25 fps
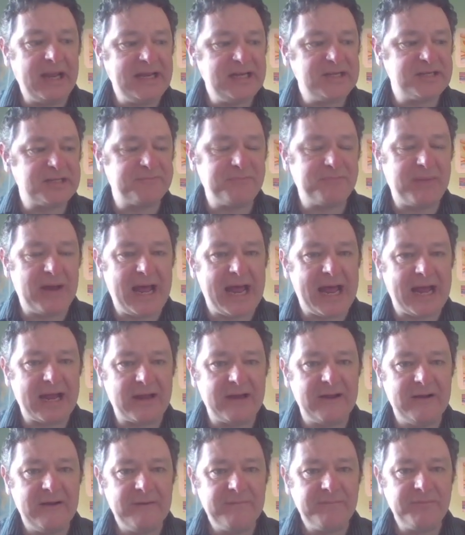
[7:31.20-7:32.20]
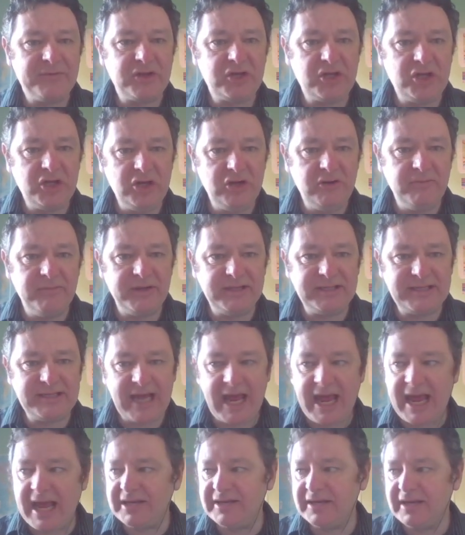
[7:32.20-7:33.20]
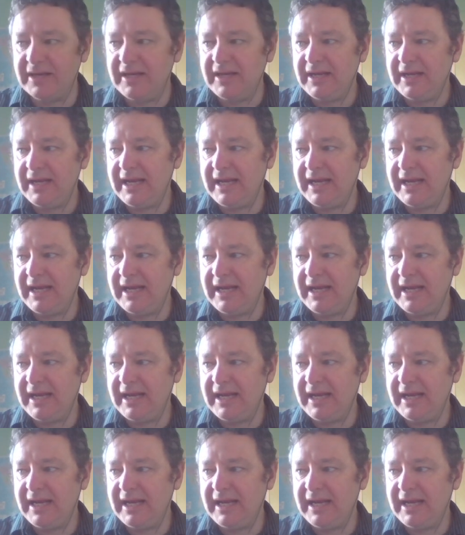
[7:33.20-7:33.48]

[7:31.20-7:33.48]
back the human dead